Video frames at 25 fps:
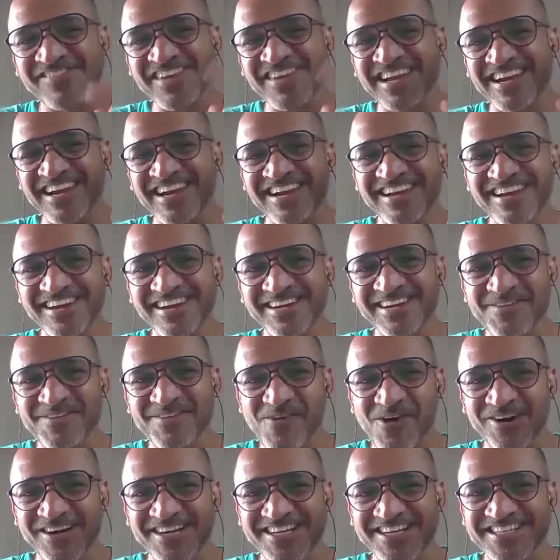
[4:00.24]
we learn
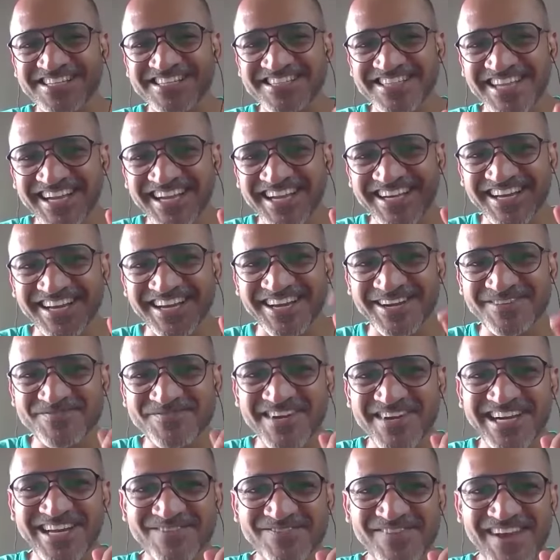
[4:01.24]
about China in
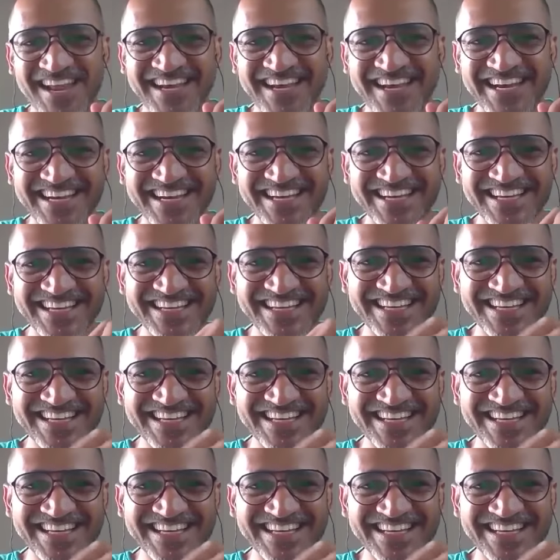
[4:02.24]
media planning?